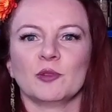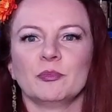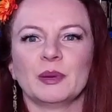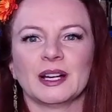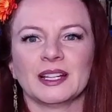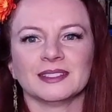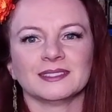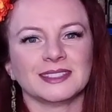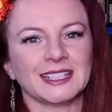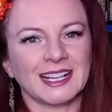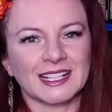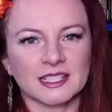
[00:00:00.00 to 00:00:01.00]
but
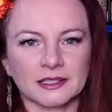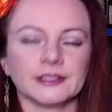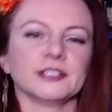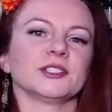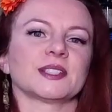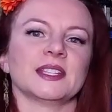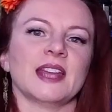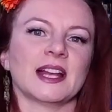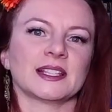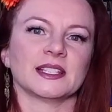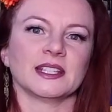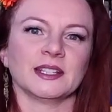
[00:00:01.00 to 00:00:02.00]
it has little
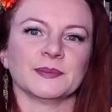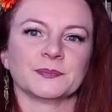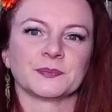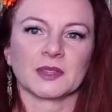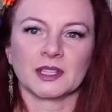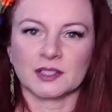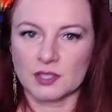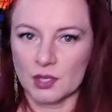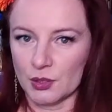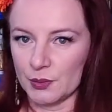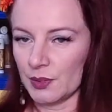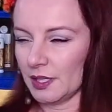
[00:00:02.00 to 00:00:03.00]
tenacity.
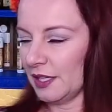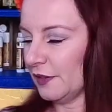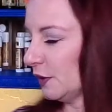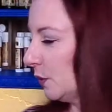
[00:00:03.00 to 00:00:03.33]
So if you